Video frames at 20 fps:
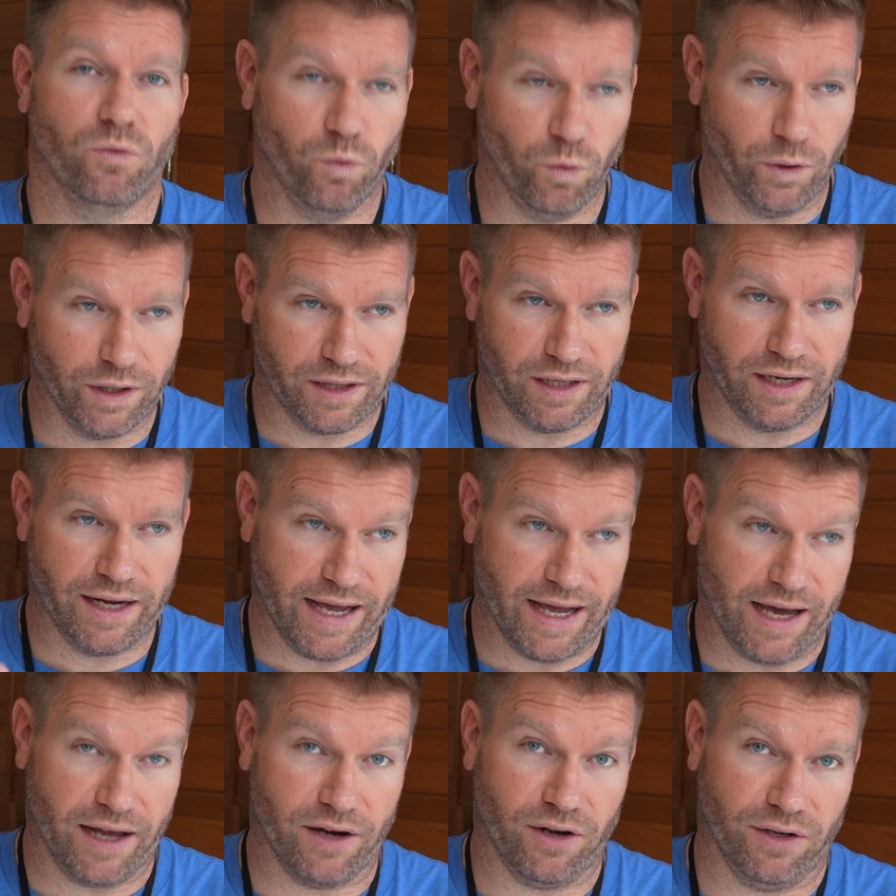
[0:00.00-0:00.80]
with an
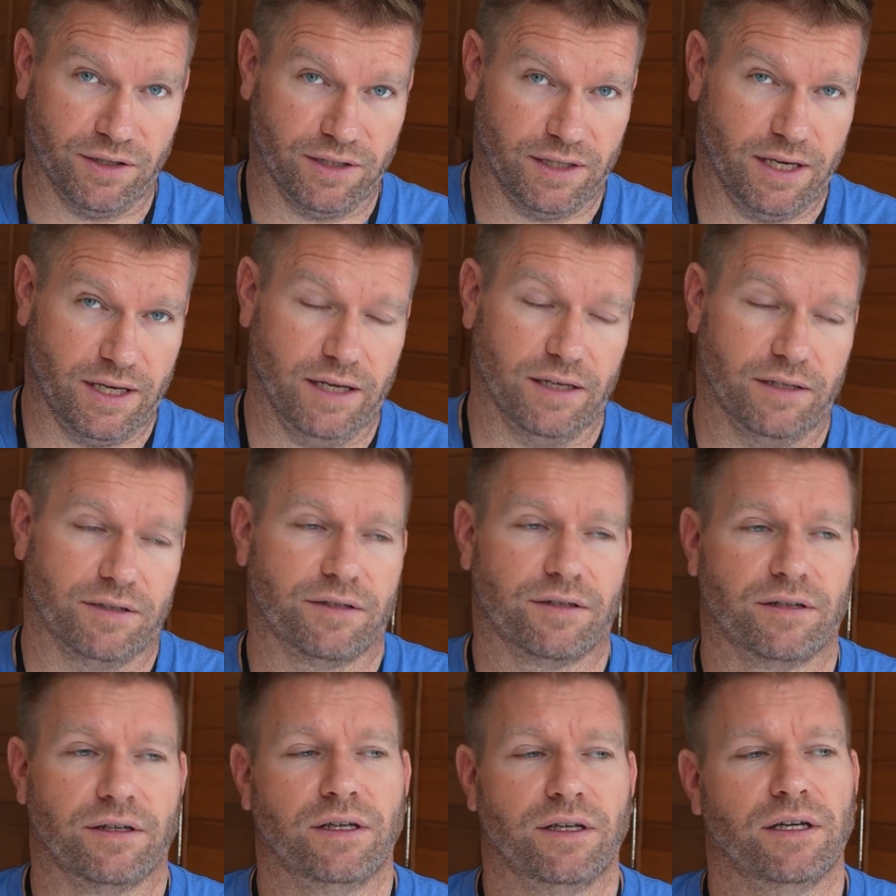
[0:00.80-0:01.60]
add-on
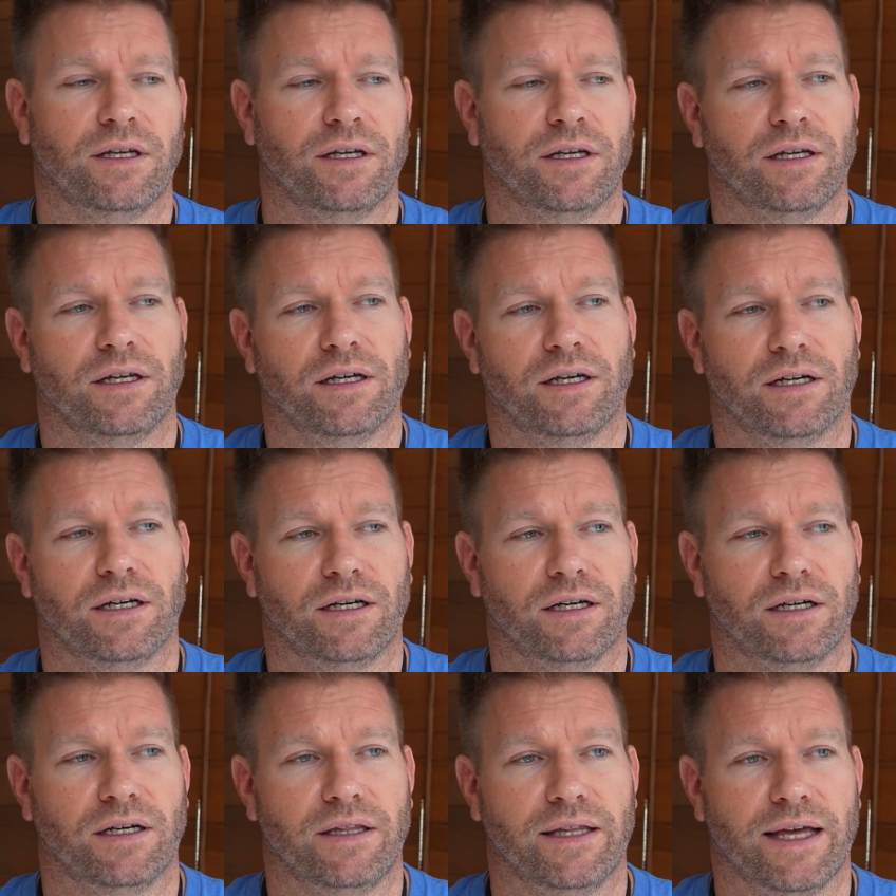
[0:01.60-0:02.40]
kit.
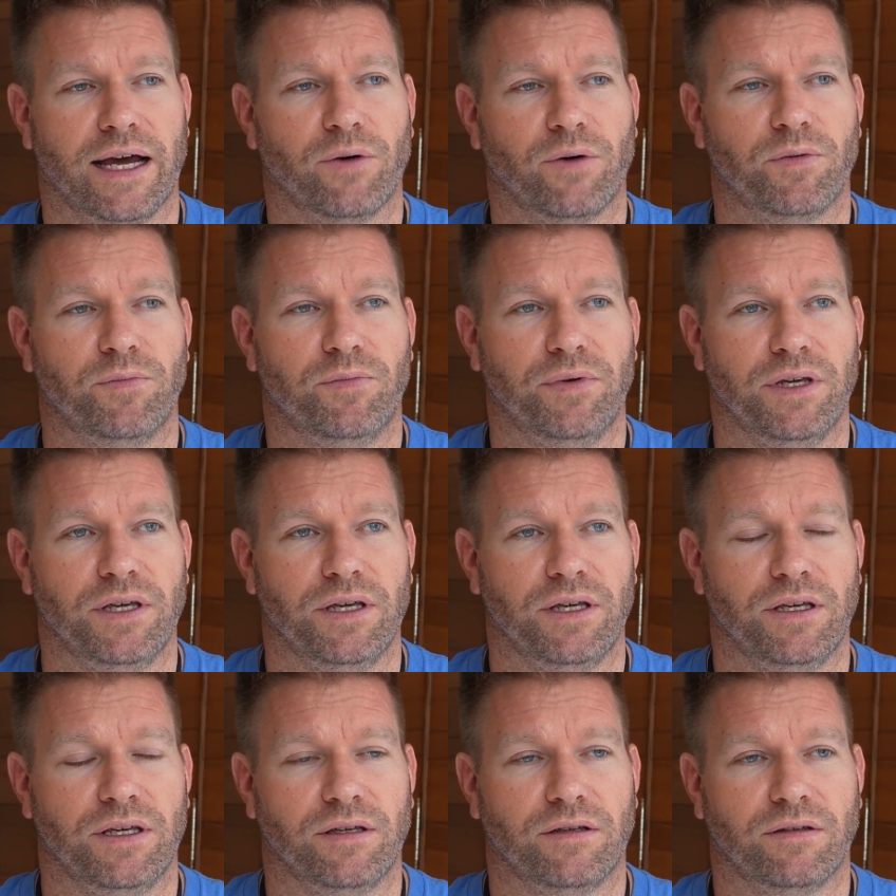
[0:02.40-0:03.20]
Uh, and that would
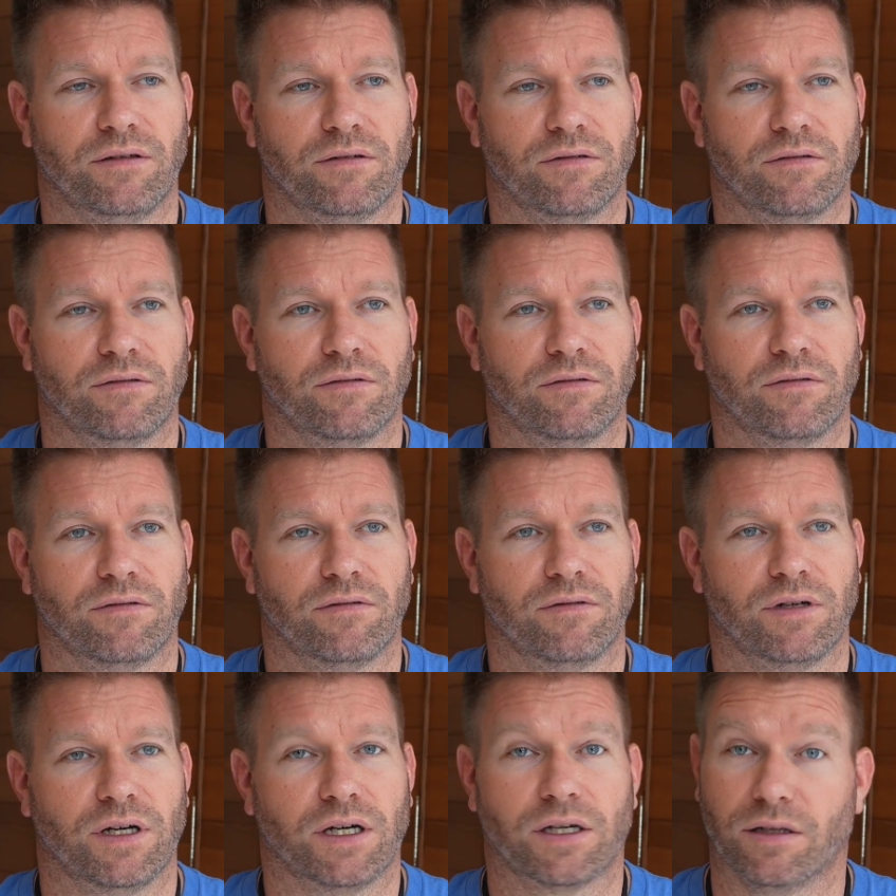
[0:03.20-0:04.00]
be
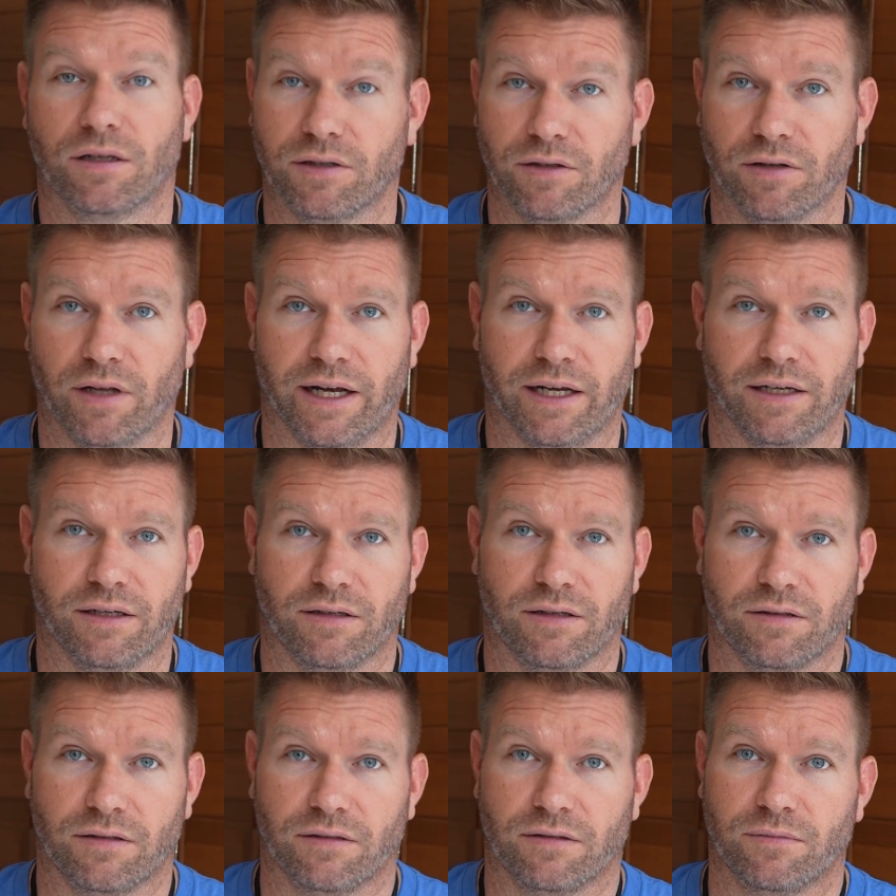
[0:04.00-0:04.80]
a Clearlight,
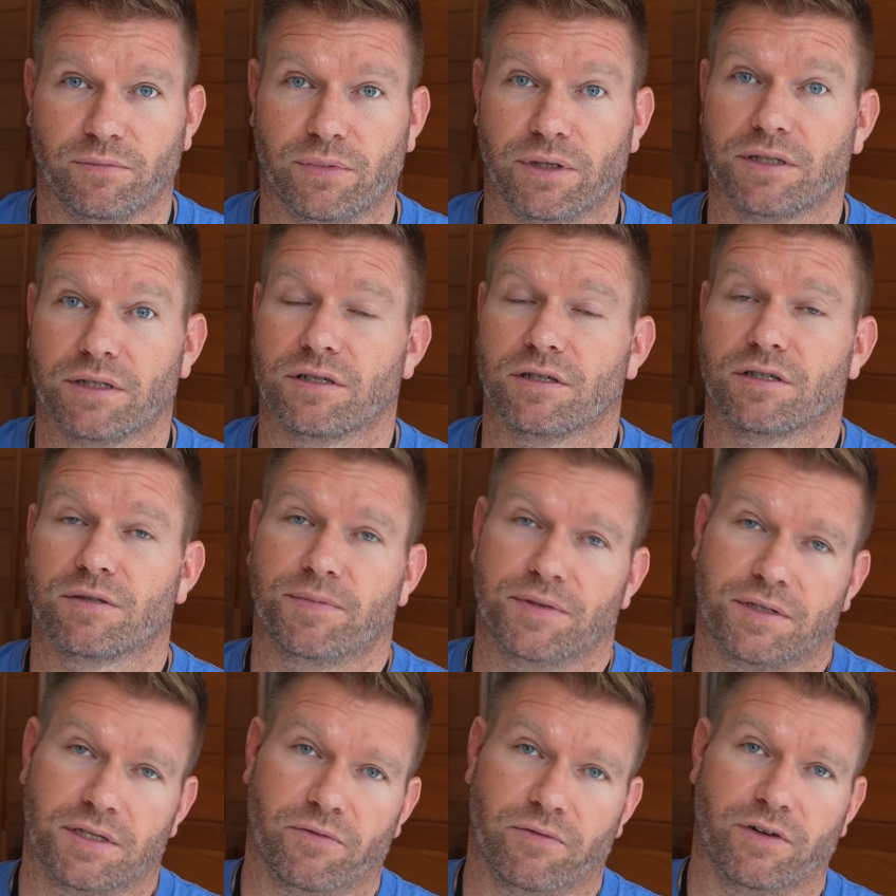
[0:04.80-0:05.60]
but it's a
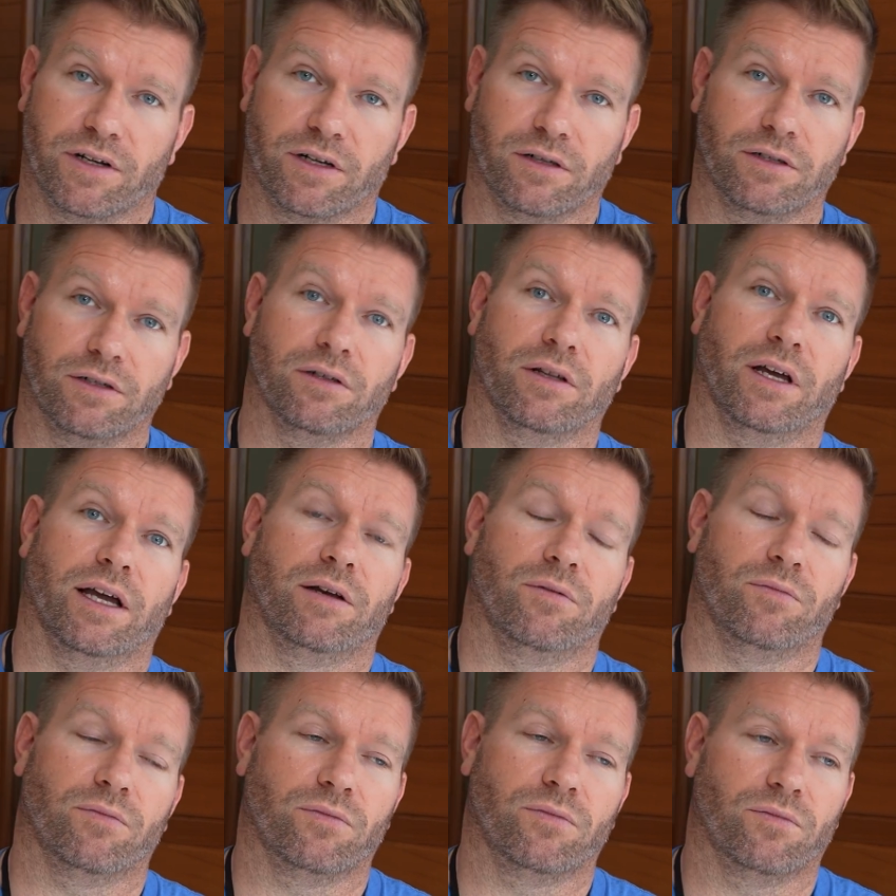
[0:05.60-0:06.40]
specific
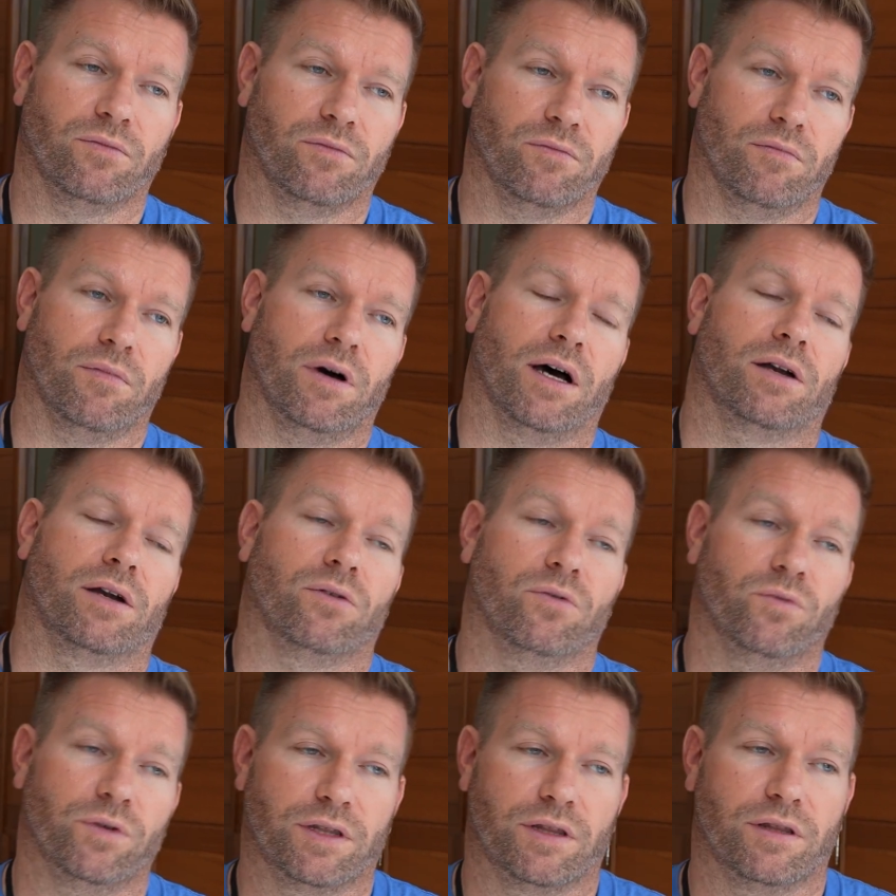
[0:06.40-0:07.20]
Clearlight
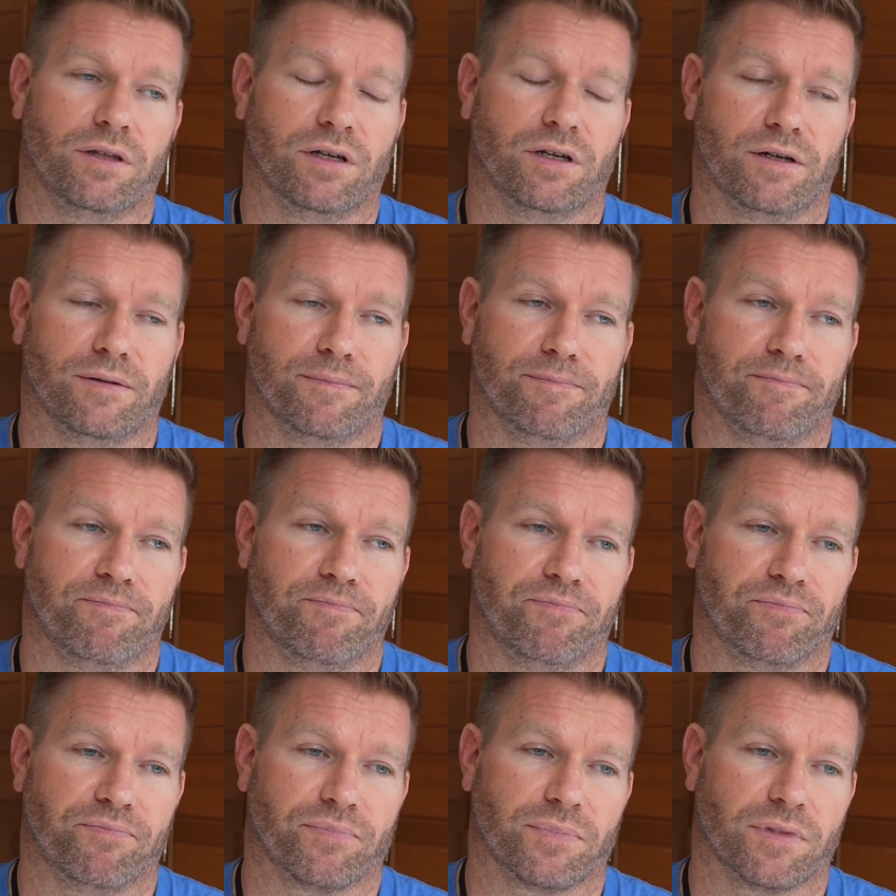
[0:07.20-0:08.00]
model with um,
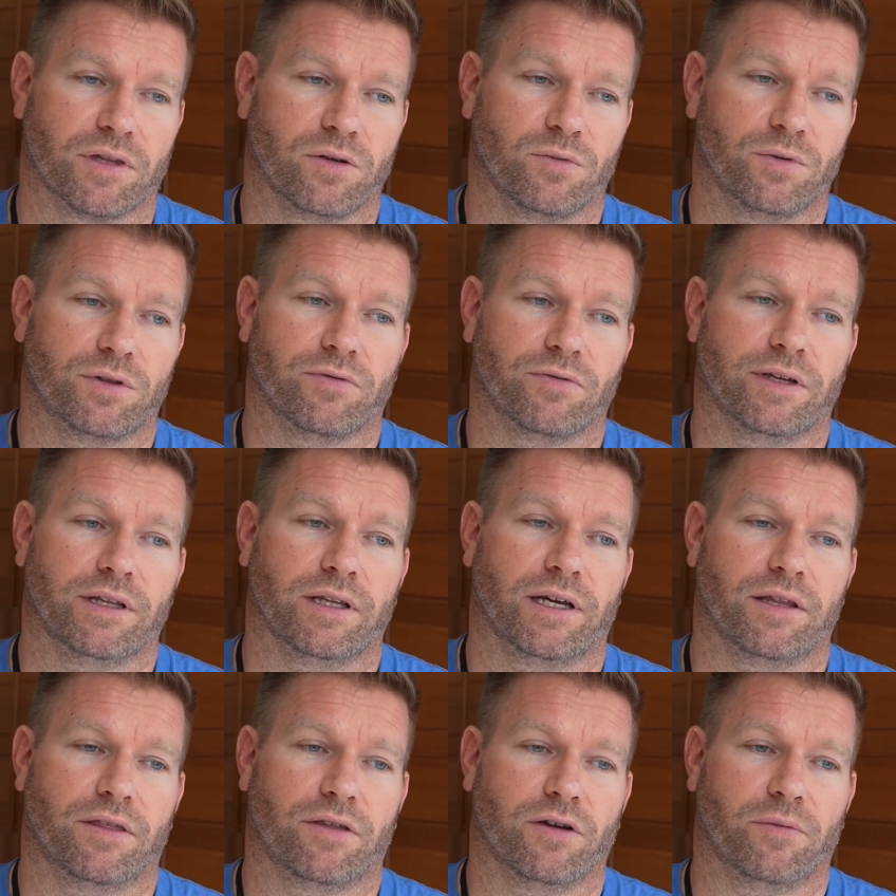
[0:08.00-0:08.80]
with the red
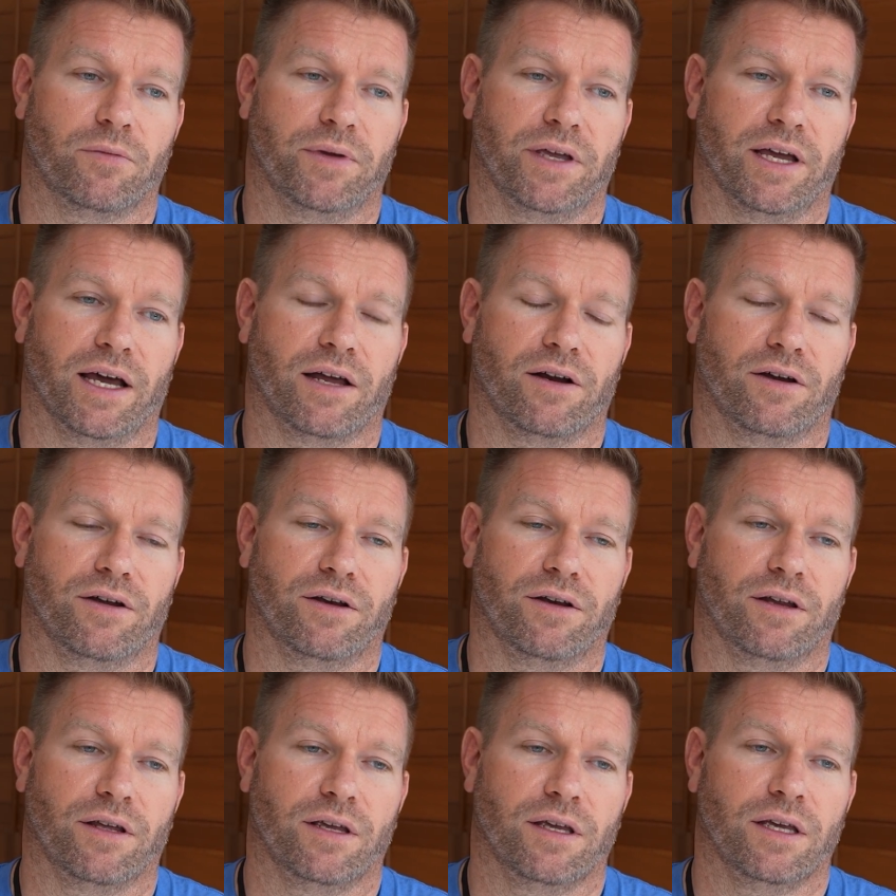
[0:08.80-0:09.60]
light therapy
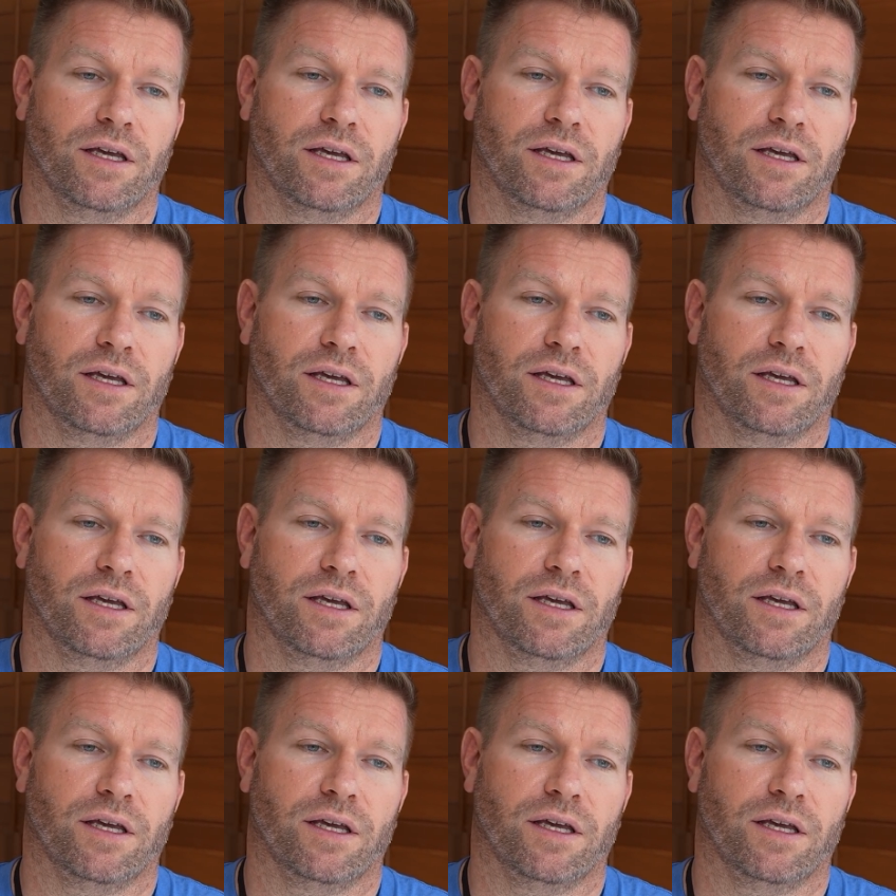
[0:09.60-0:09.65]
add-on.